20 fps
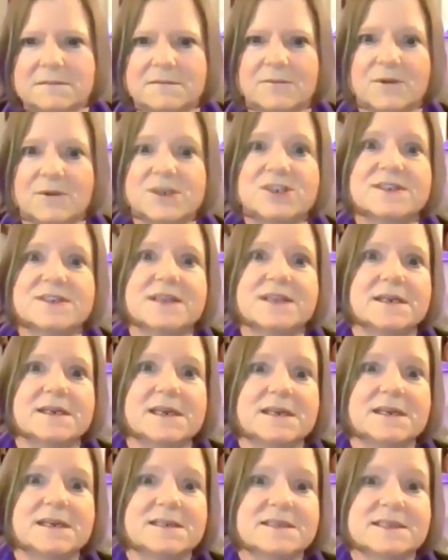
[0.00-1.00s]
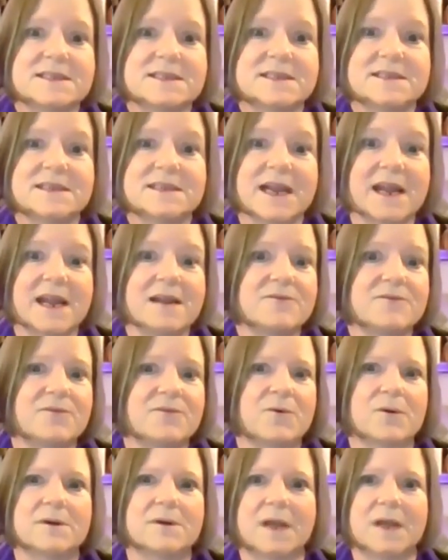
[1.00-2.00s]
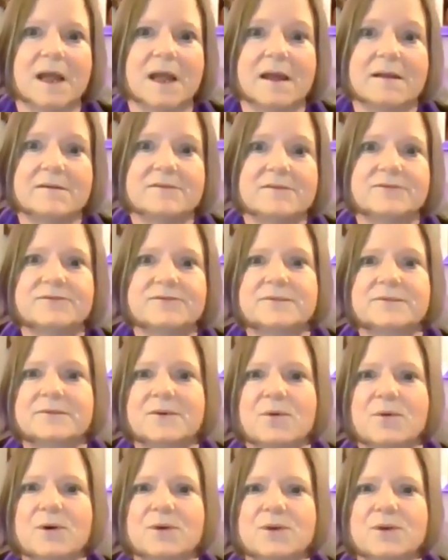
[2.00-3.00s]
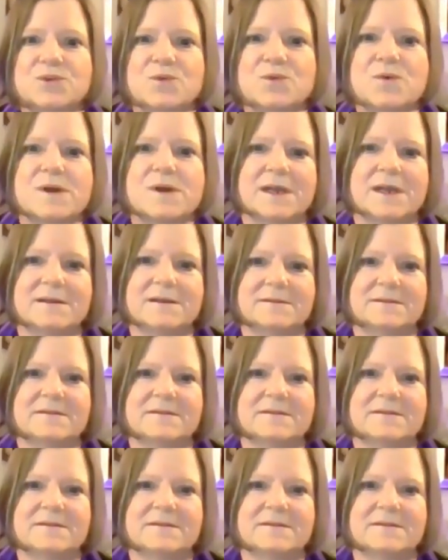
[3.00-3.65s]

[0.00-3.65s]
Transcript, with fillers: which Sunday does this stand for, love or joy?